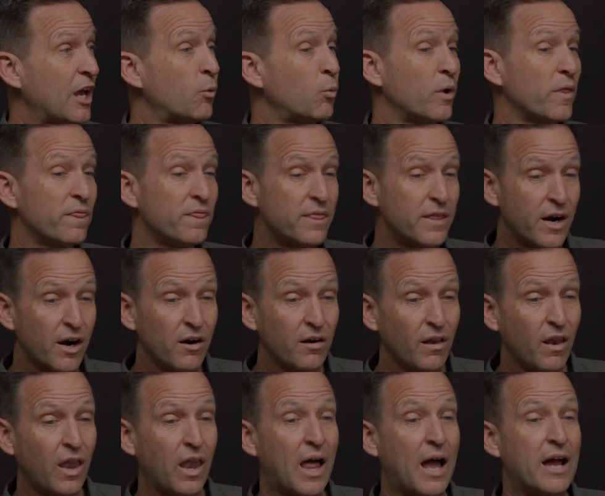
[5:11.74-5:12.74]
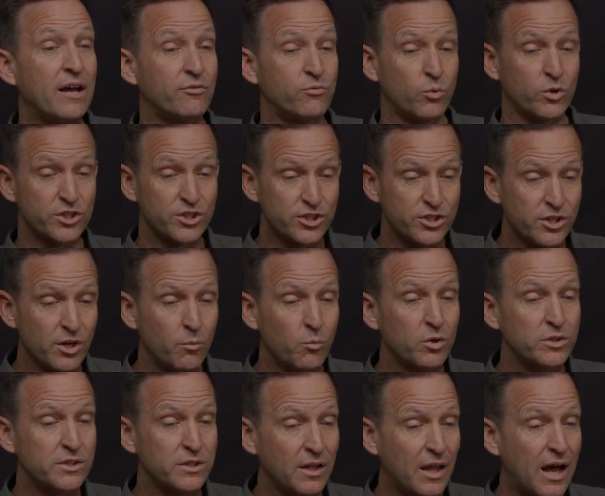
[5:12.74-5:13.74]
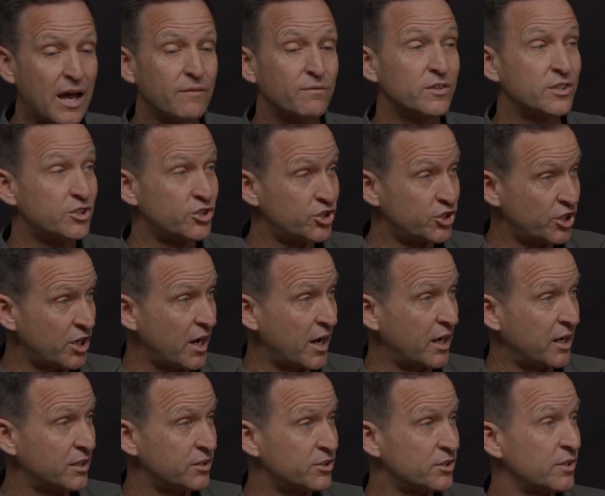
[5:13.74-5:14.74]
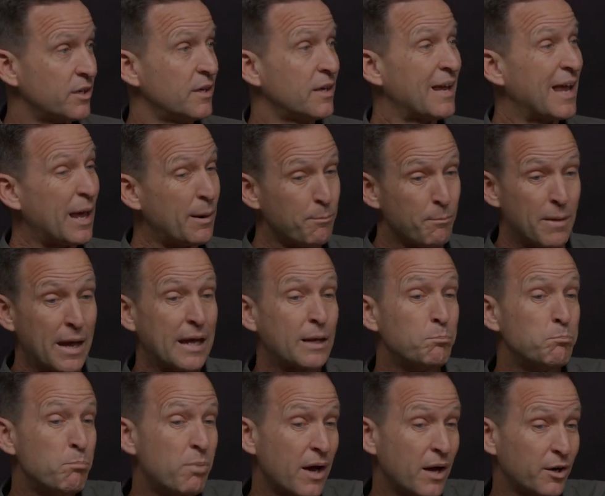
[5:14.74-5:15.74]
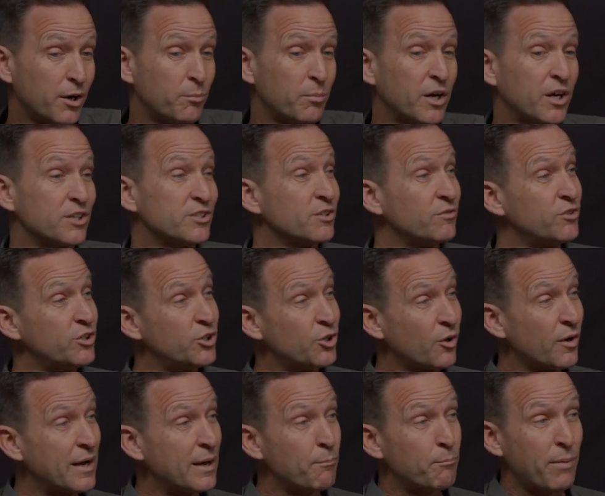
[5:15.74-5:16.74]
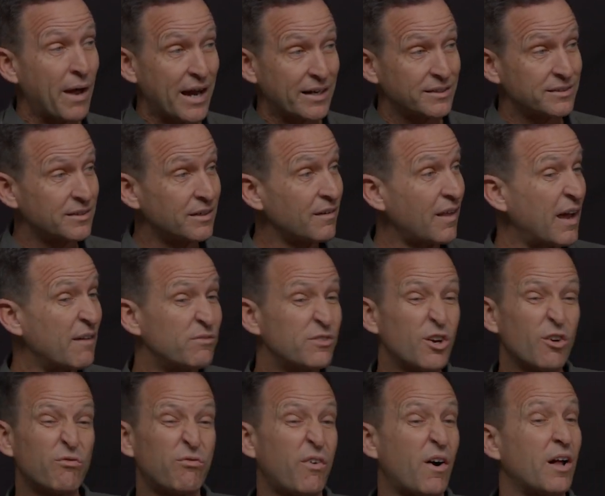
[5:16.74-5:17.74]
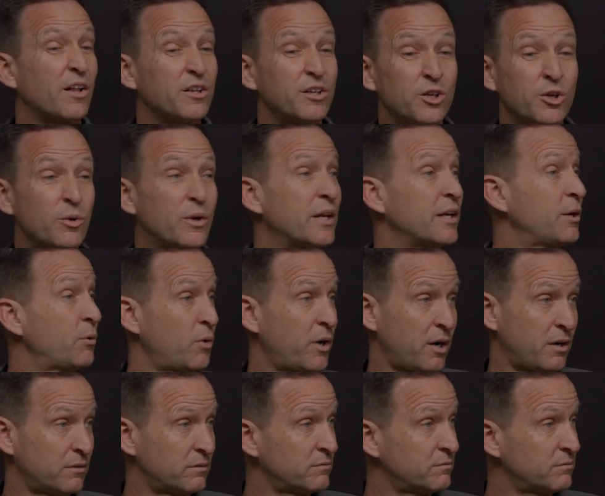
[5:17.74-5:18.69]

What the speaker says: And when someone's life is changed and made better because of your impact in their life, they'll follow you anywhere.